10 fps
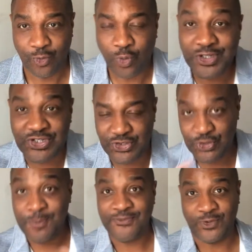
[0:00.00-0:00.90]
what did you
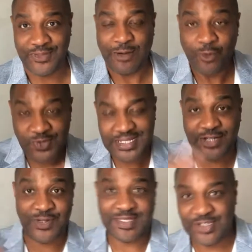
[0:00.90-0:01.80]
do before that? What was
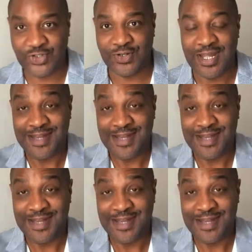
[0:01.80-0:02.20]
that transition?